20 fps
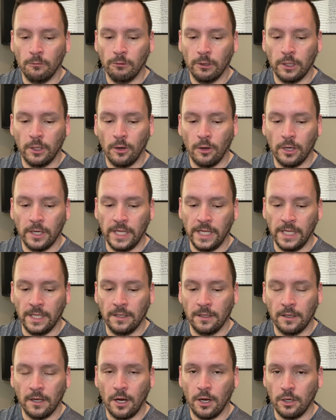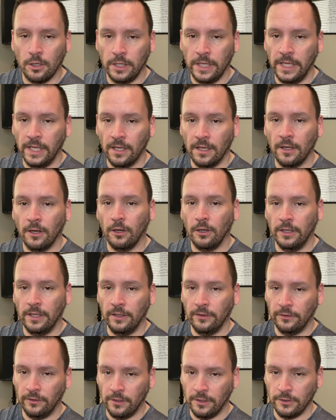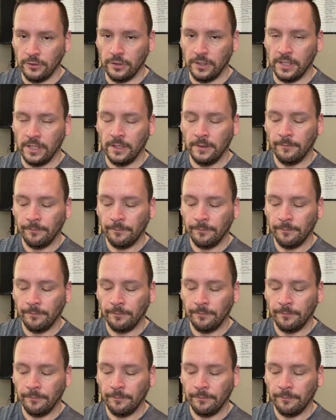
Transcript: regarding hernia surgery.